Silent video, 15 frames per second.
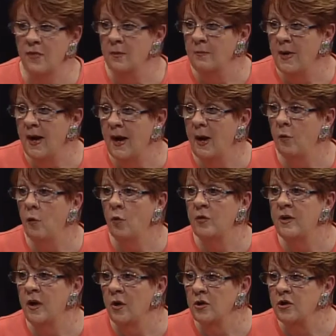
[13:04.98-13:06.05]
them now or
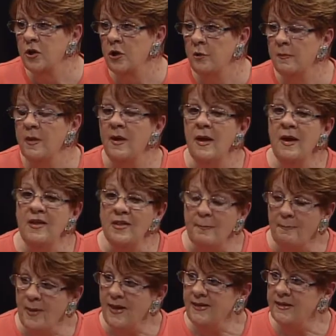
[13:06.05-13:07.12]
in October. The mm
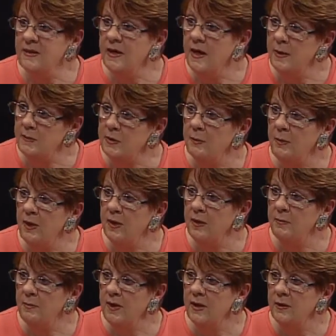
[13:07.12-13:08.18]
-hmm. best time to
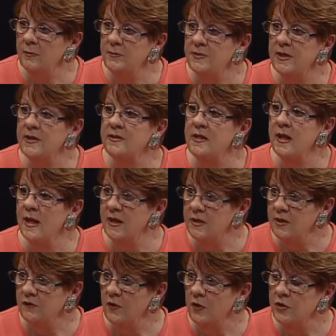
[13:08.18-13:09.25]
plant bulbs is the
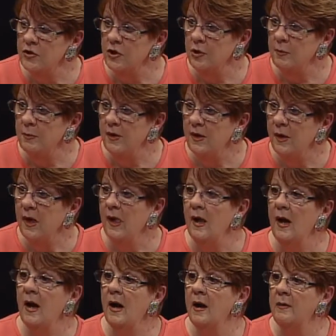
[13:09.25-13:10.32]
end of October,
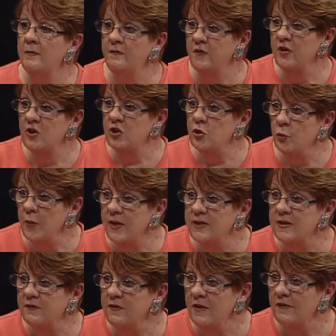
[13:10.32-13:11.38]
uh, okay. first two
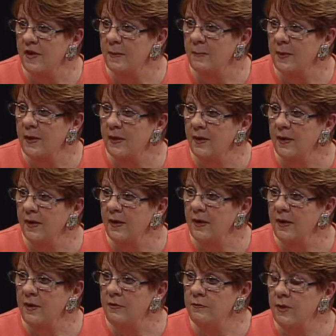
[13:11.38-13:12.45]
weeks of November.
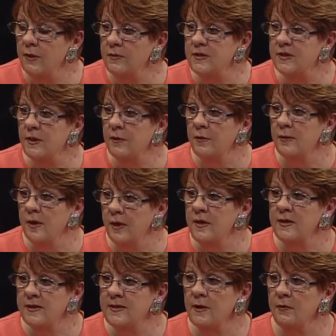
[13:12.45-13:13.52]
You know, okay. so,
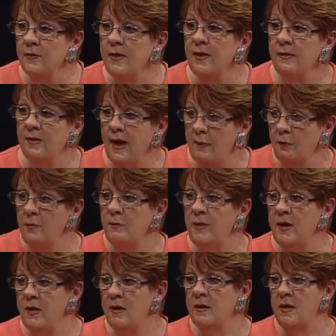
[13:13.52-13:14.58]
so that would be
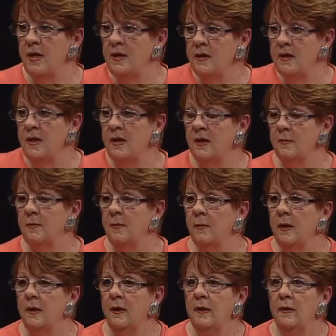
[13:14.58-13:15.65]
uh, in um,
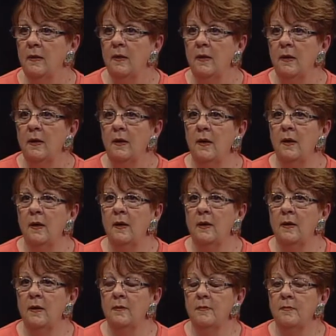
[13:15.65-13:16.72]
uh, uh,